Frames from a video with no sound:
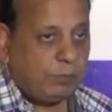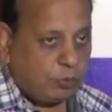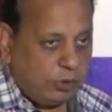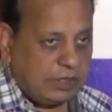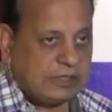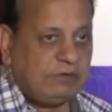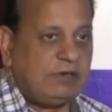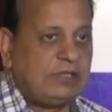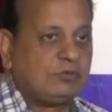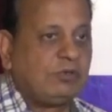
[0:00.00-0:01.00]

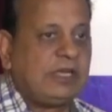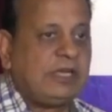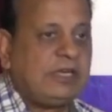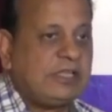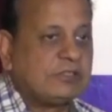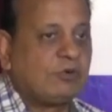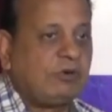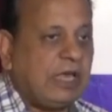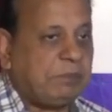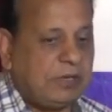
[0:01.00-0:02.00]
proactively so that it does
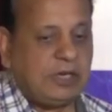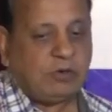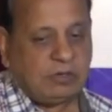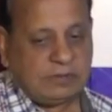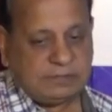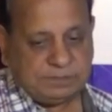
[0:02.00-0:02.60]
not happen at all.